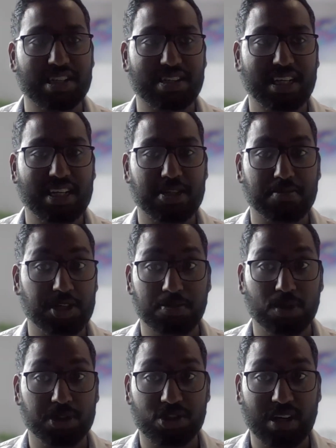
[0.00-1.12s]
I think it's much
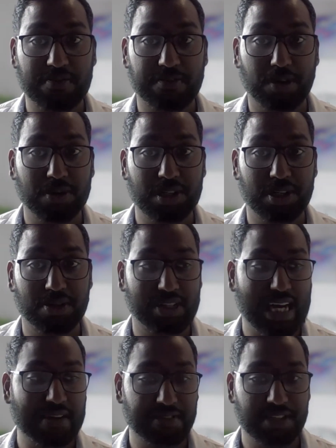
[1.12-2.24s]
more straightforward. With
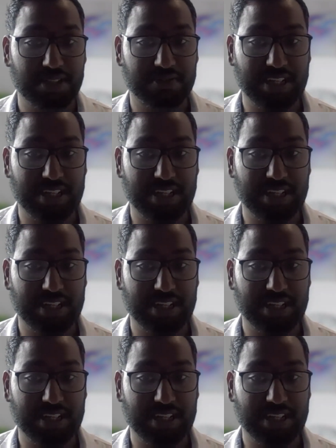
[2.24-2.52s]
the advent of